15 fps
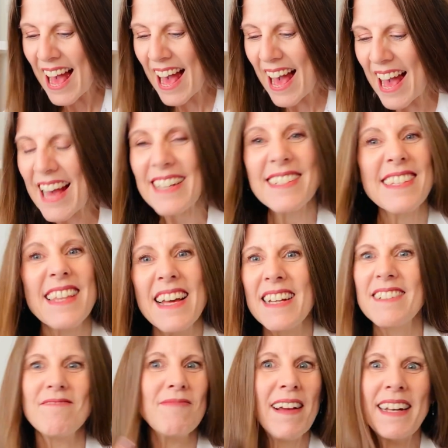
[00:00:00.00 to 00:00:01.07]
and
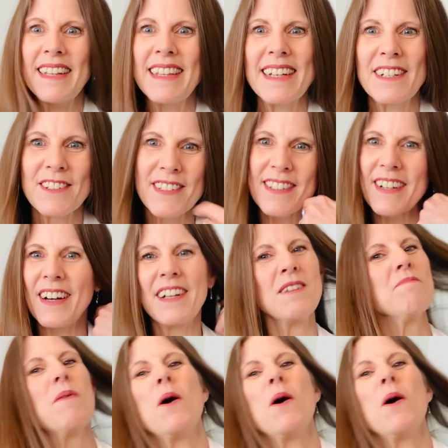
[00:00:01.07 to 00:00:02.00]
then anything else that kind of